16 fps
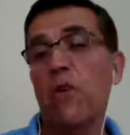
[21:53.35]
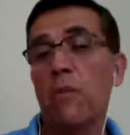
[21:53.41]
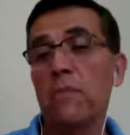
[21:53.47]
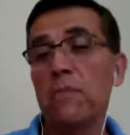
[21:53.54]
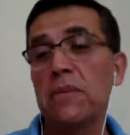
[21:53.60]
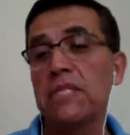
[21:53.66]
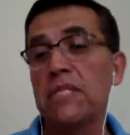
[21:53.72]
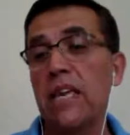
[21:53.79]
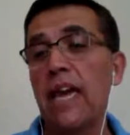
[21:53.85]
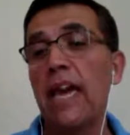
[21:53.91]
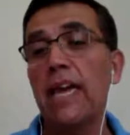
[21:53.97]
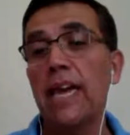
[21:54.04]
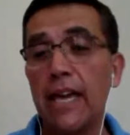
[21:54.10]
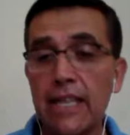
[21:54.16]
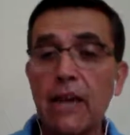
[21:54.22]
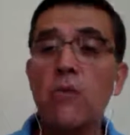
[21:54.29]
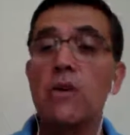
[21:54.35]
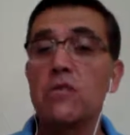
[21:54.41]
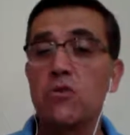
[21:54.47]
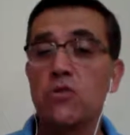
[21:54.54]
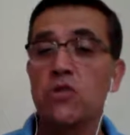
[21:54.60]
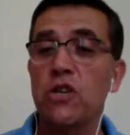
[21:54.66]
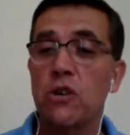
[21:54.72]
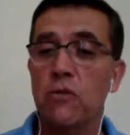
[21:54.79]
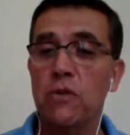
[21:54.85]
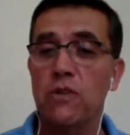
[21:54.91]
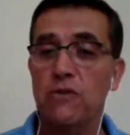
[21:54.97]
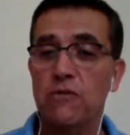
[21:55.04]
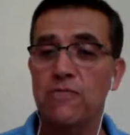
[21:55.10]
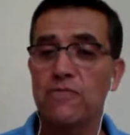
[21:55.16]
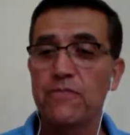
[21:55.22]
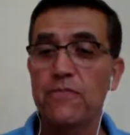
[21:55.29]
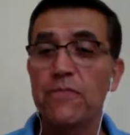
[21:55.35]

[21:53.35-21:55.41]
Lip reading: from PCA and I want to share with them.